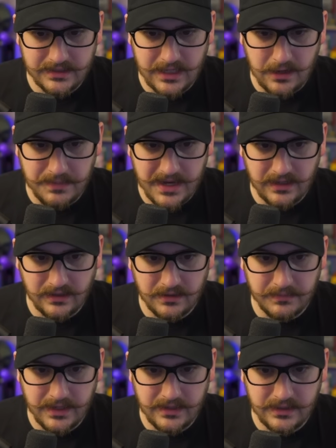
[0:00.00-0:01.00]
help out a little
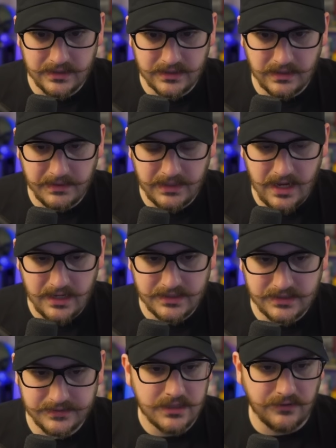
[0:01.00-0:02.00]
bit is going to be
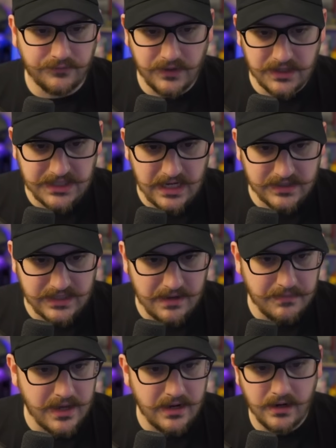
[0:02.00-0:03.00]
nice. So Flush House
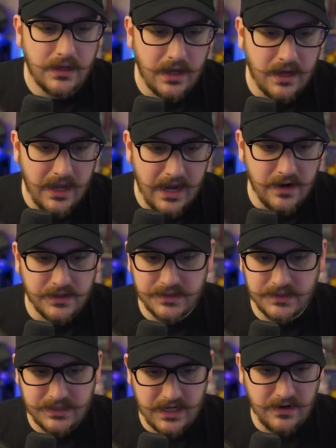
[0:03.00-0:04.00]
got better. Eris
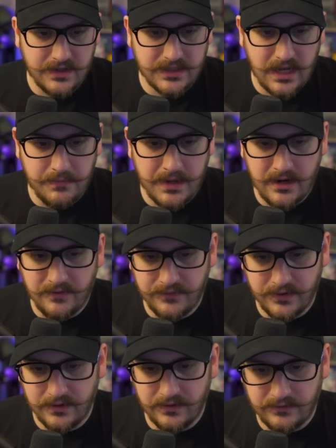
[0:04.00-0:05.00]
and Ceres got better
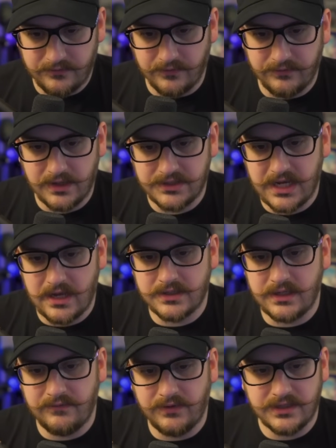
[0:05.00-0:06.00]
for Flush
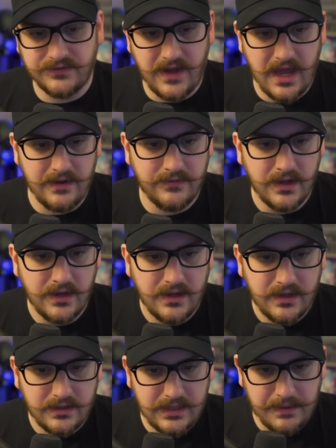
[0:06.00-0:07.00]
House and Flush 5.
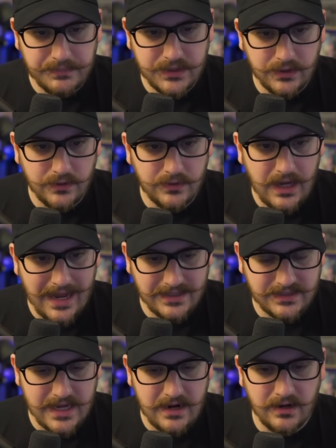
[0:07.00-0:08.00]
Neptune
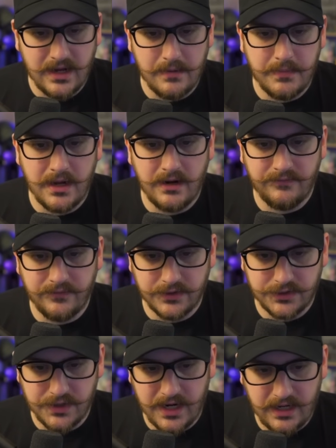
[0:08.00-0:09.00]
and Saturn got better for
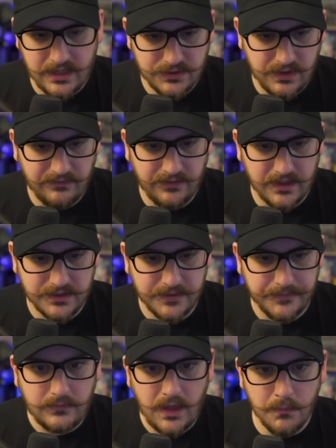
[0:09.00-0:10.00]
straight and straight flush.
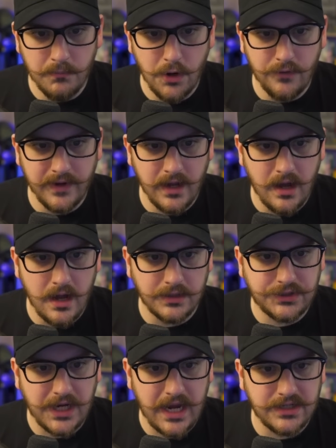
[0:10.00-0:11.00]
Moving on,
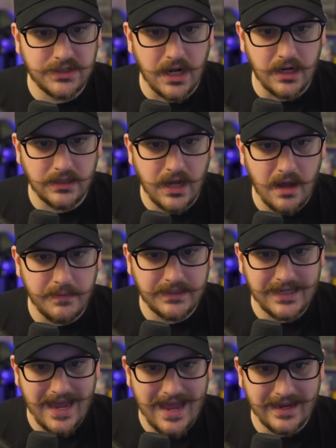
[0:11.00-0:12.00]
changed uncommon
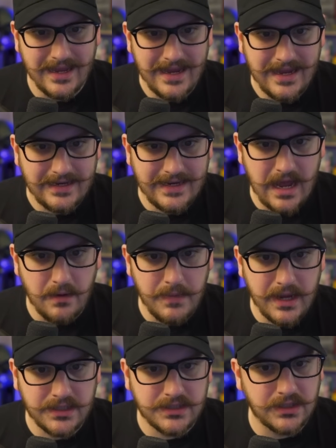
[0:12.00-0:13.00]
tag. Now
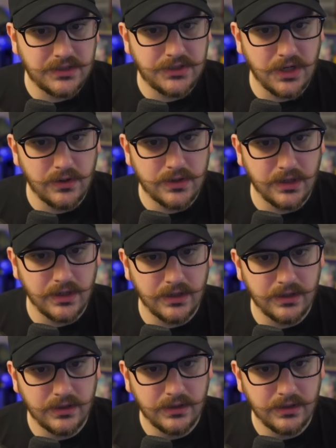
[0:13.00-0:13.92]
makes the